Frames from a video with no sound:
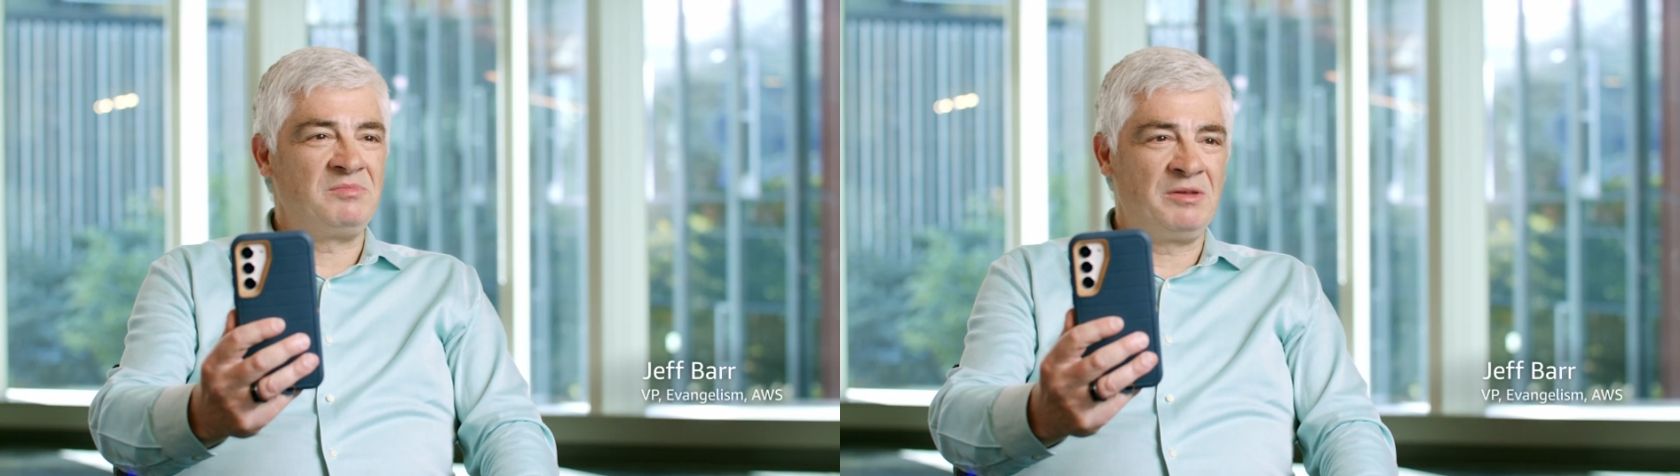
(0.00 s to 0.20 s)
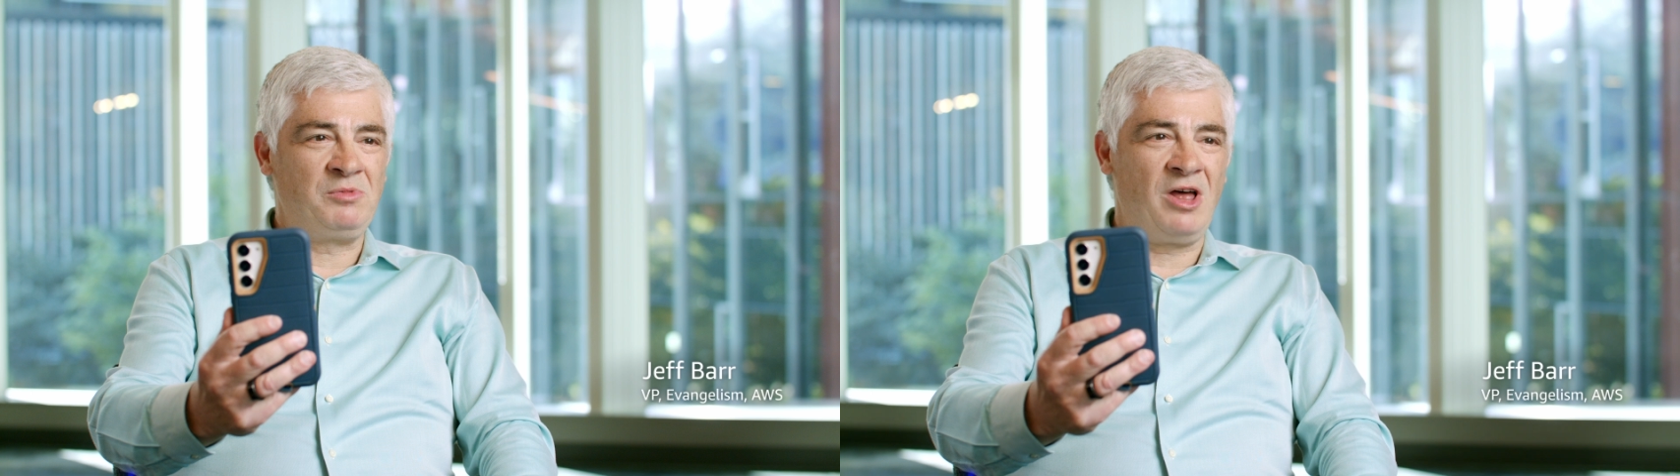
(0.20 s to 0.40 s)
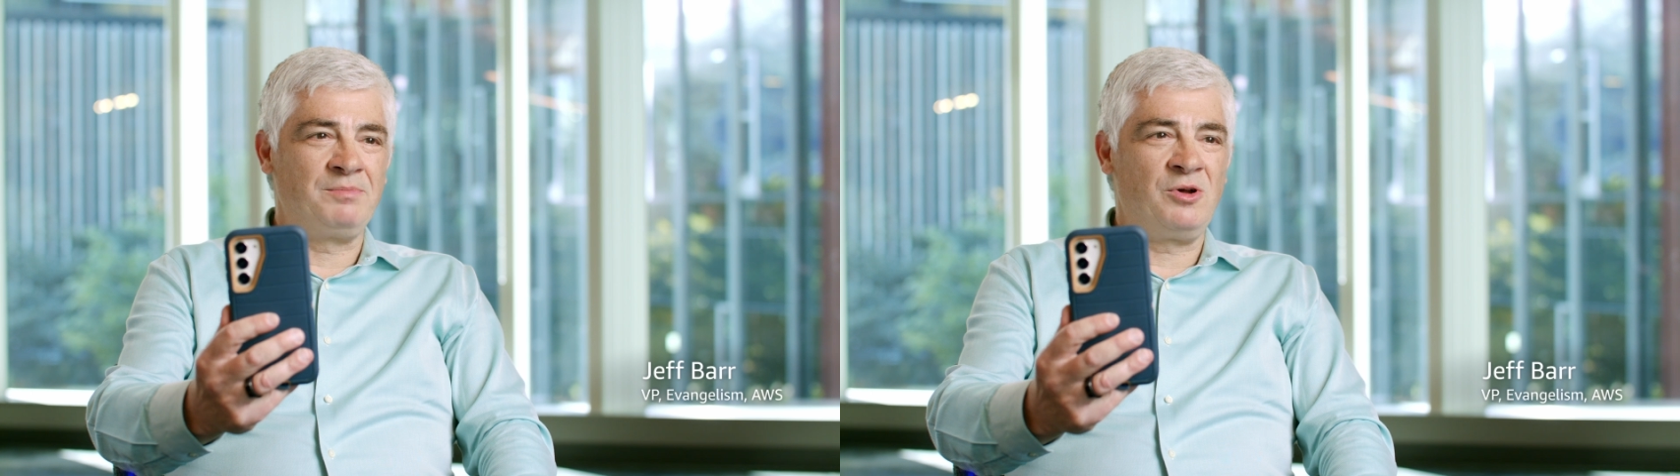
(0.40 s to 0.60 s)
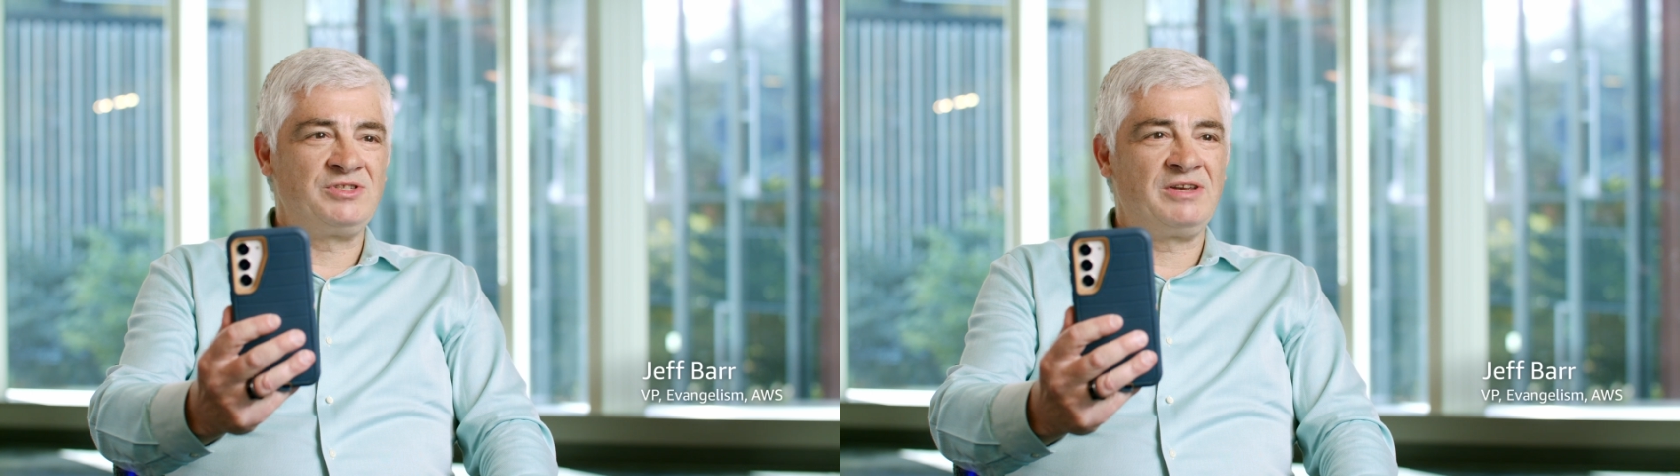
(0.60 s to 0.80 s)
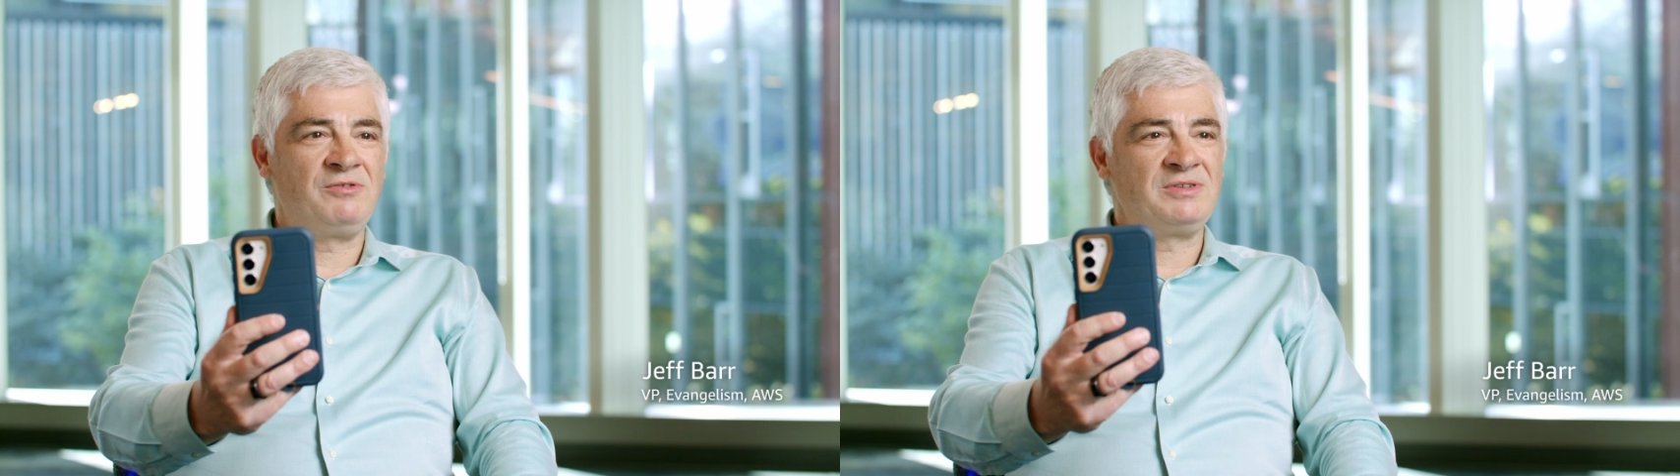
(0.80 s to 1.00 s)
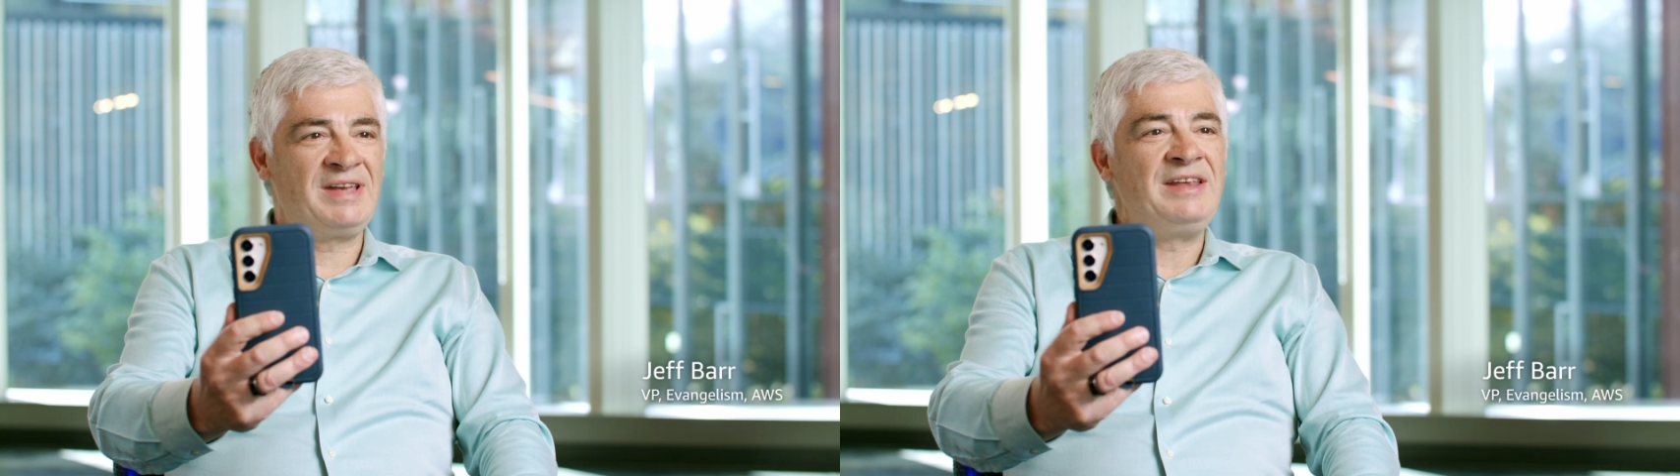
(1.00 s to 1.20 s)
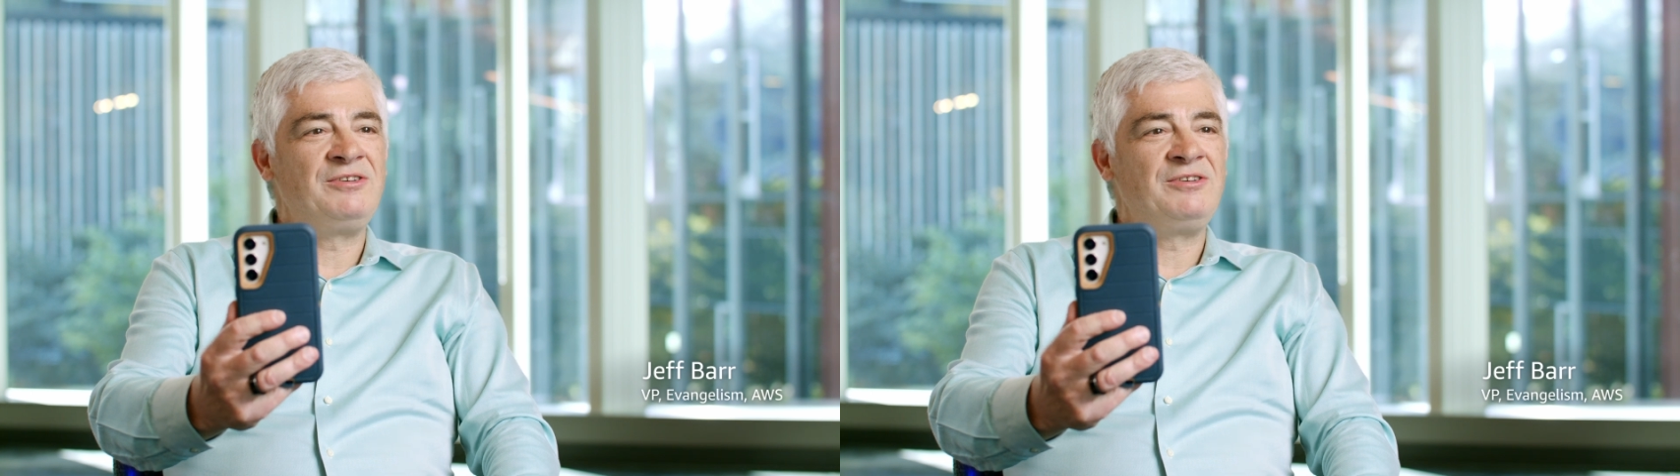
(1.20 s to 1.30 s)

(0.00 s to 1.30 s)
the blog post I wrote 10